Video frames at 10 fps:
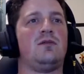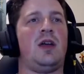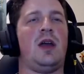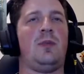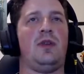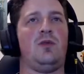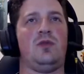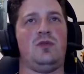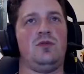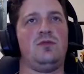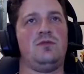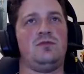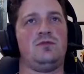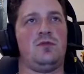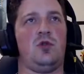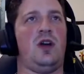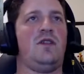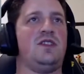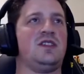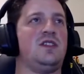happily will or
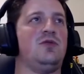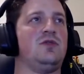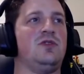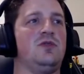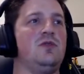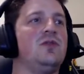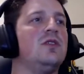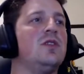have the skill to